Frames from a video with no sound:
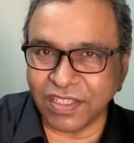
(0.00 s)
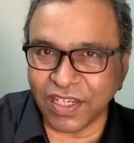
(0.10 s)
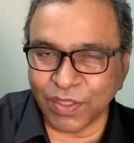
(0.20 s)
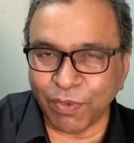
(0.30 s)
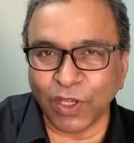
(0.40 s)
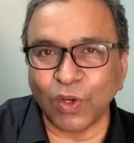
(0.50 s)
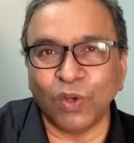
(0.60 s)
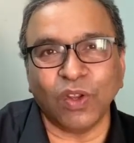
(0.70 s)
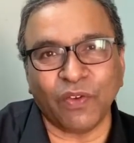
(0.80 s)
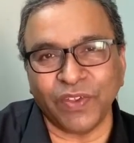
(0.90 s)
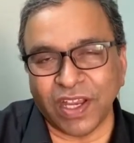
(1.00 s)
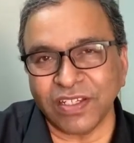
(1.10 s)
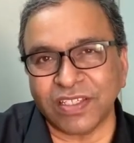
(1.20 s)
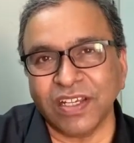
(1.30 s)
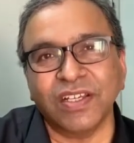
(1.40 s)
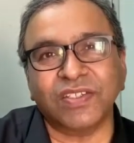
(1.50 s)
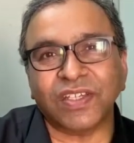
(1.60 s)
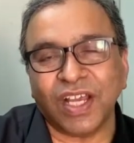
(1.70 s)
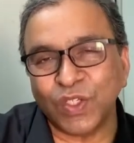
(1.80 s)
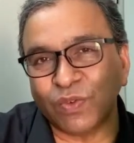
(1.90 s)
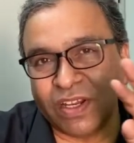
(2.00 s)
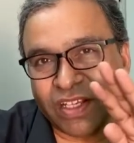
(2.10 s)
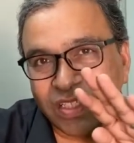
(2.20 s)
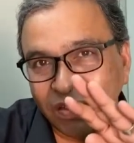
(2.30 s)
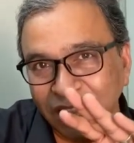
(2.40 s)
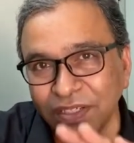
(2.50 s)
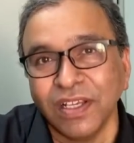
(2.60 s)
there is a big role of youngsters as well as the